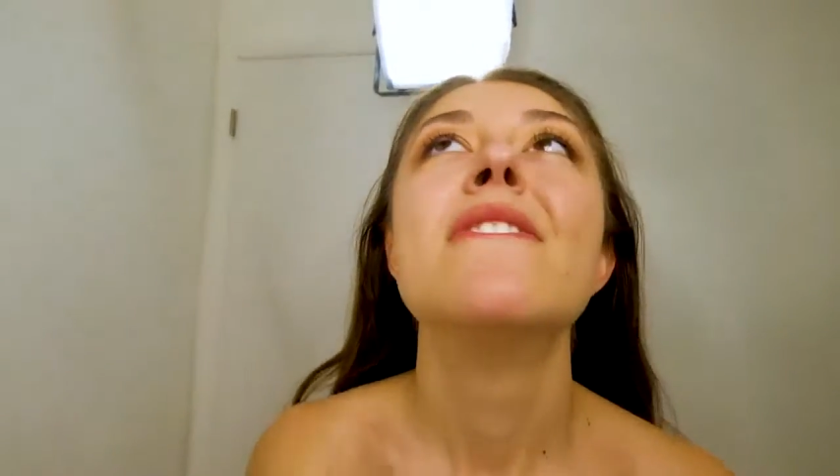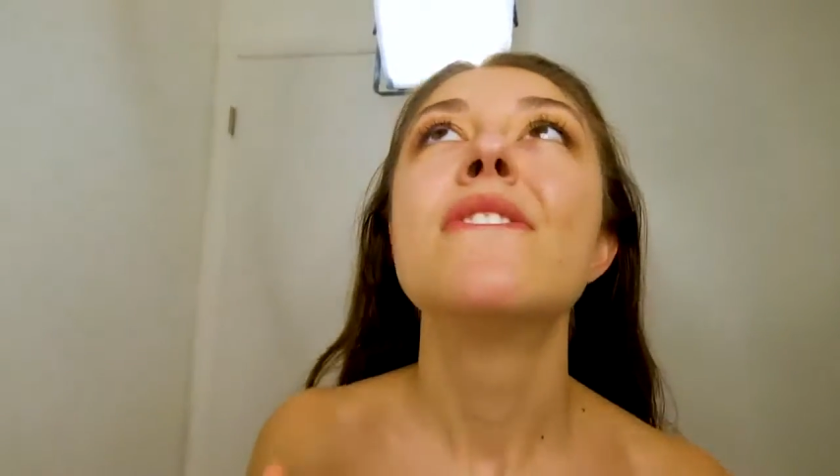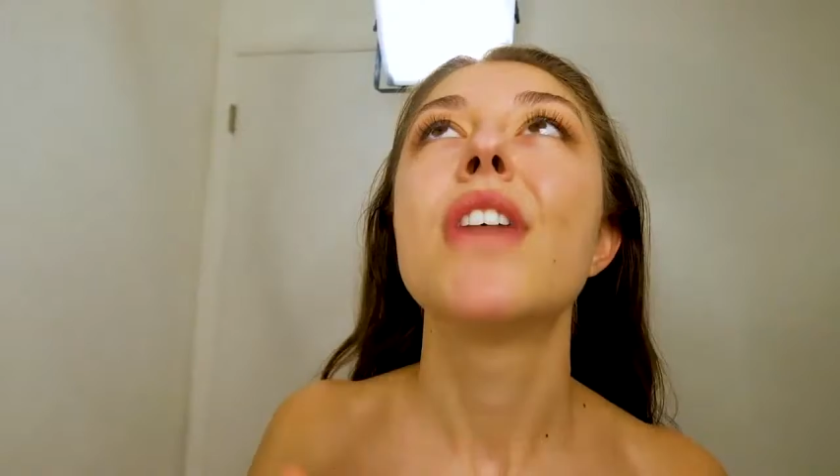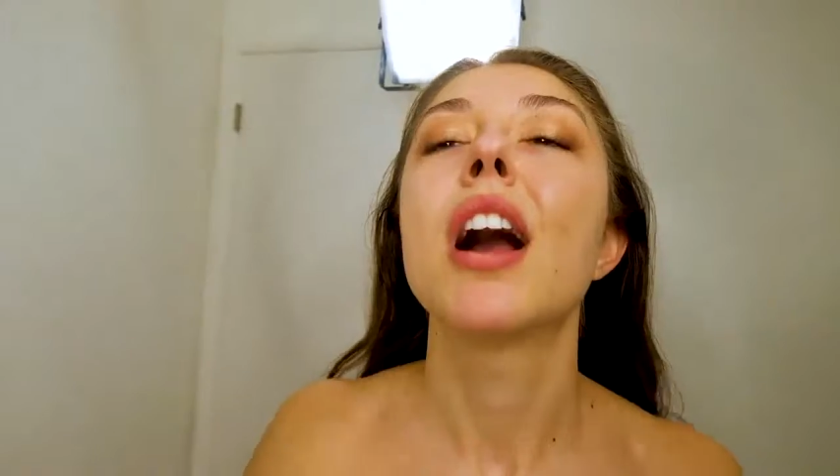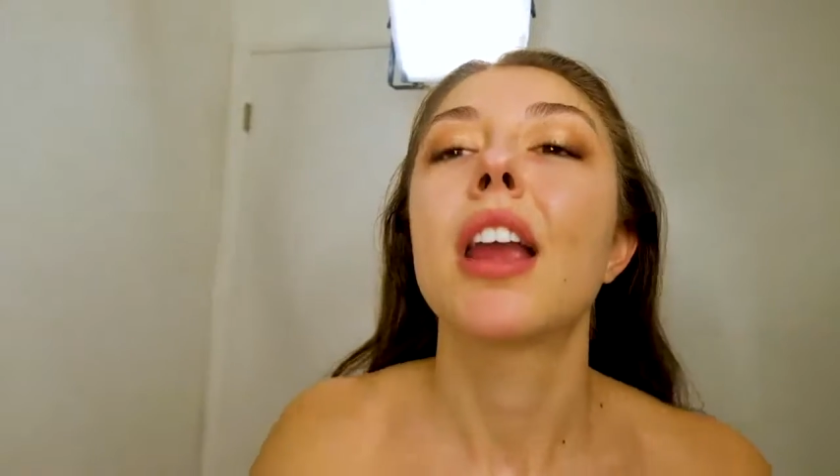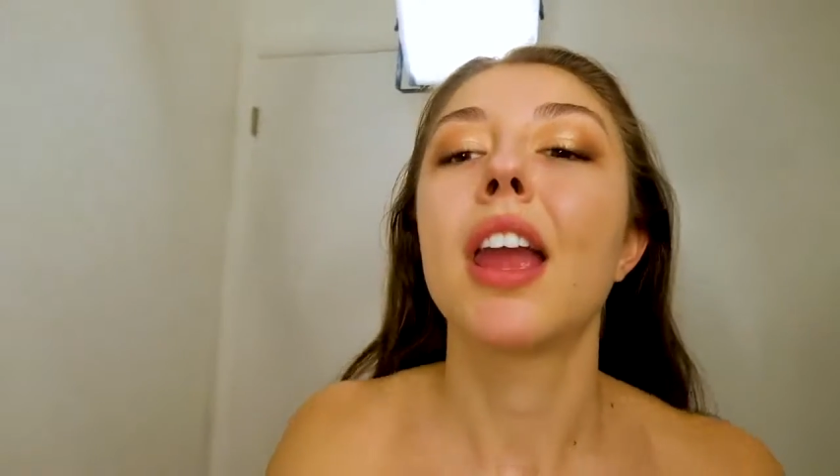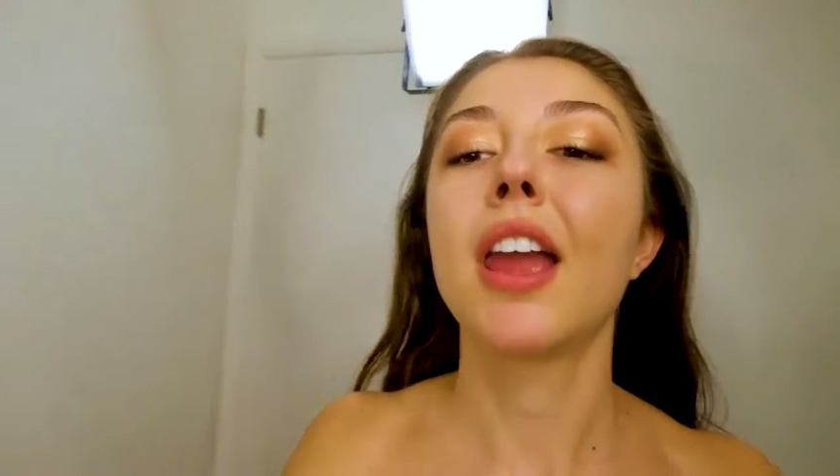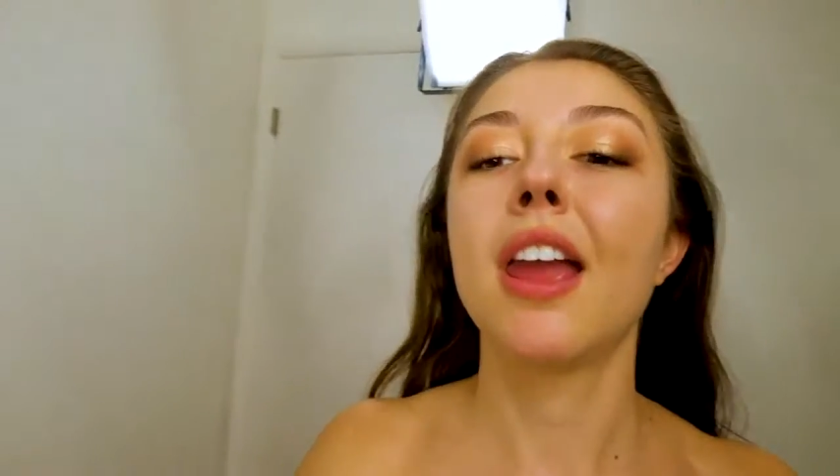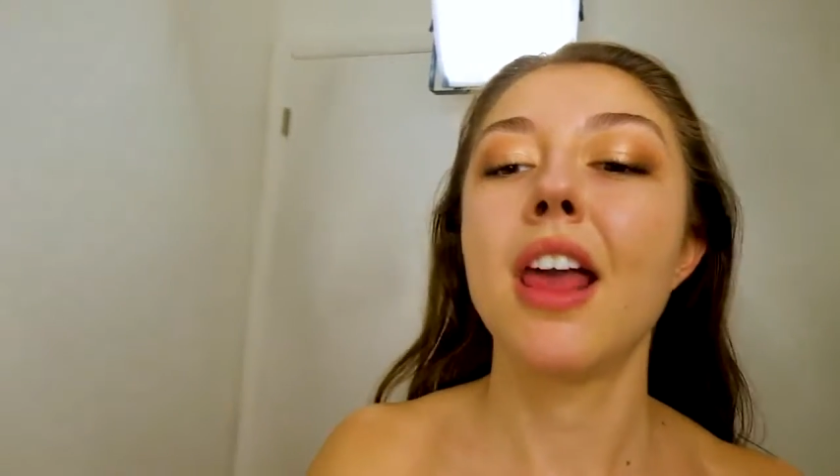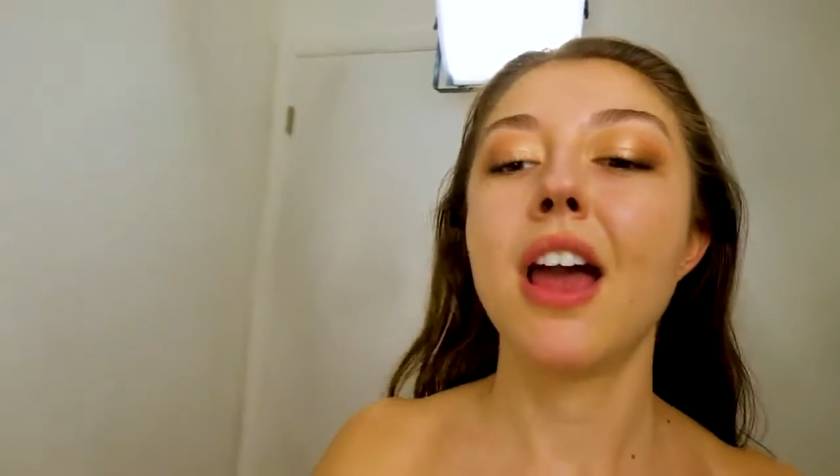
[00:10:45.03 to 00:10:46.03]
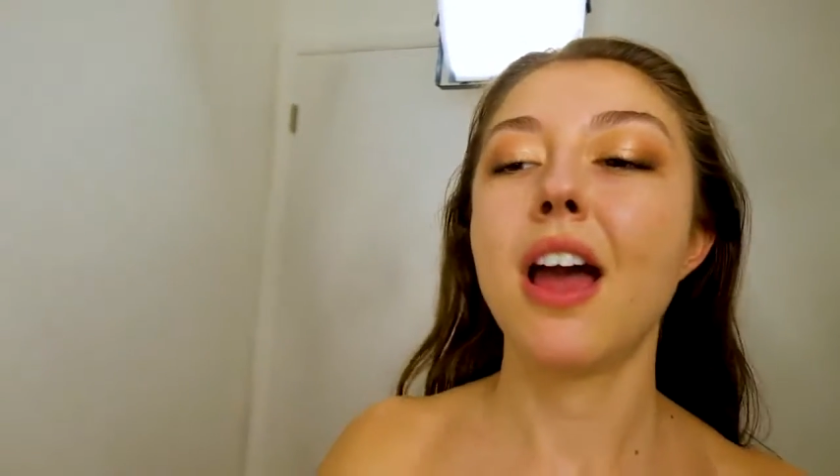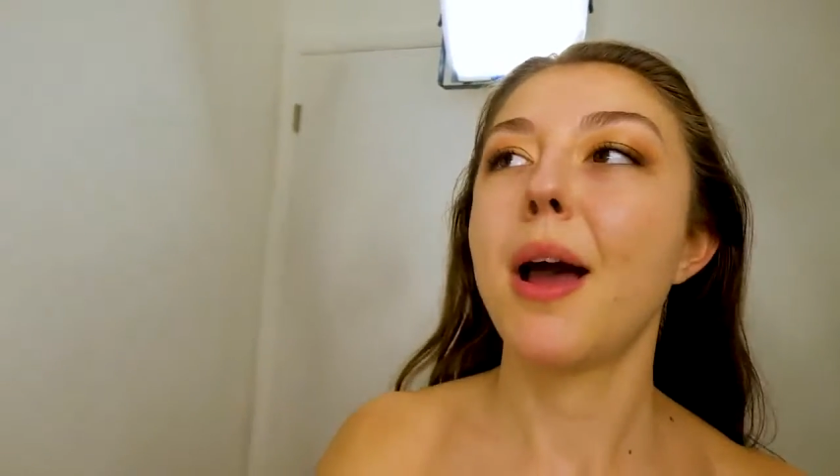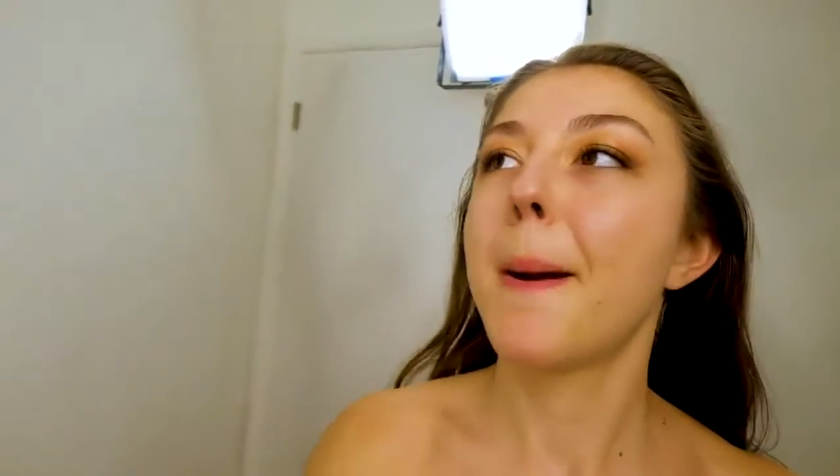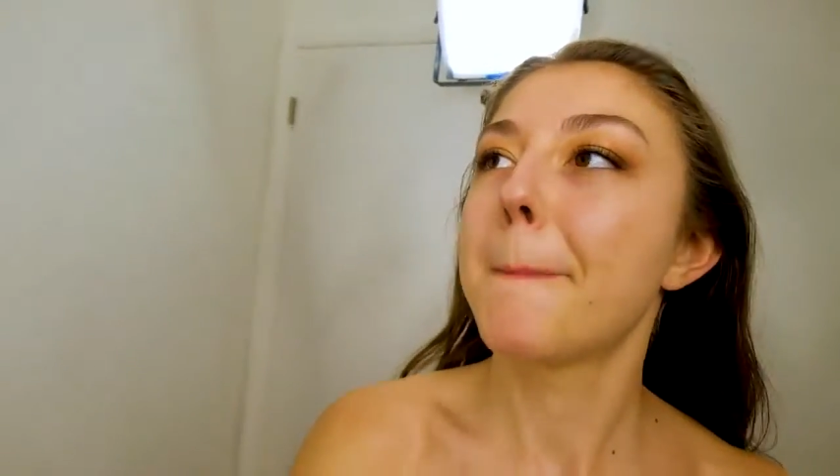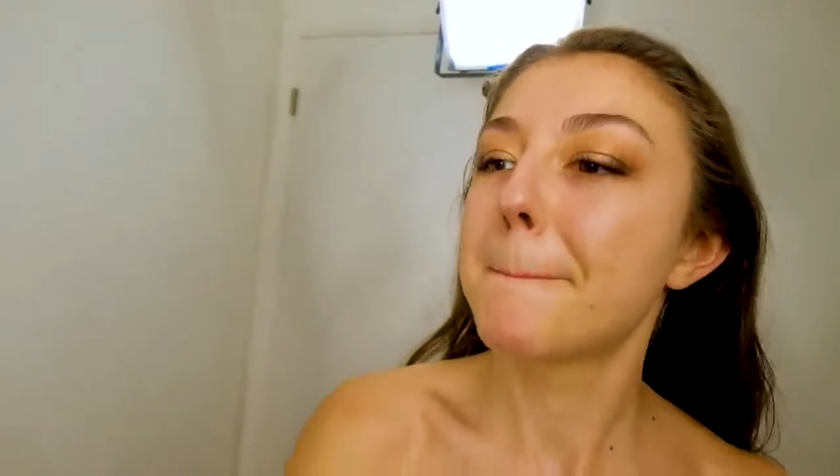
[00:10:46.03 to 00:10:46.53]
A little
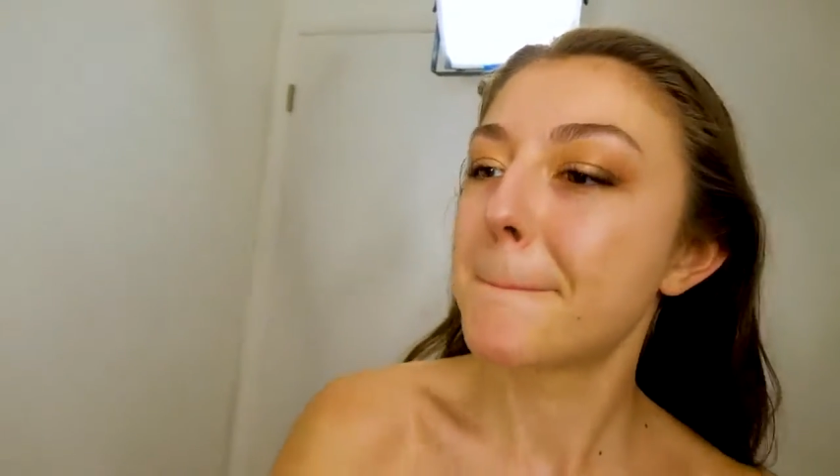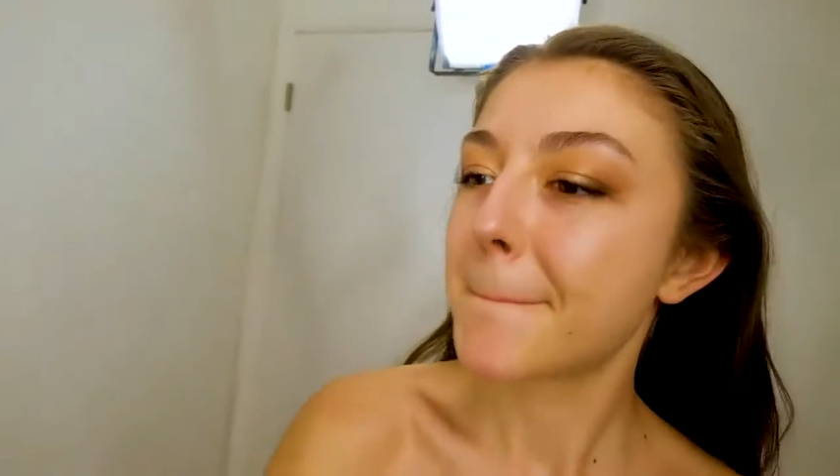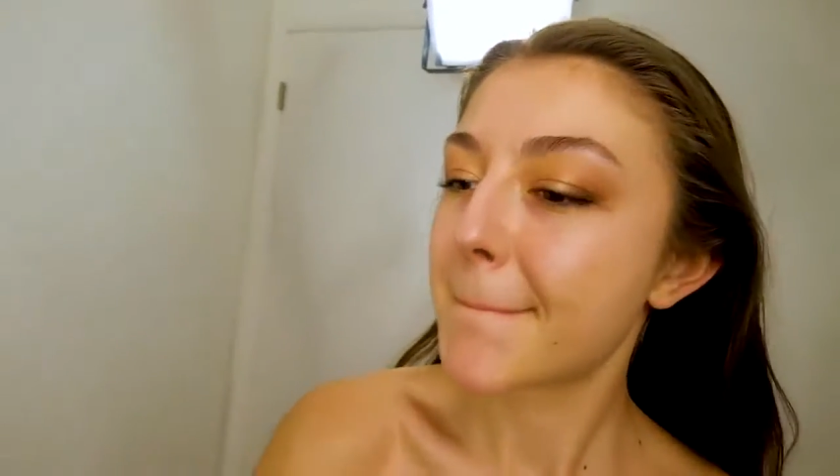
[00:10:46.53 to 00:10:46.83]
trick,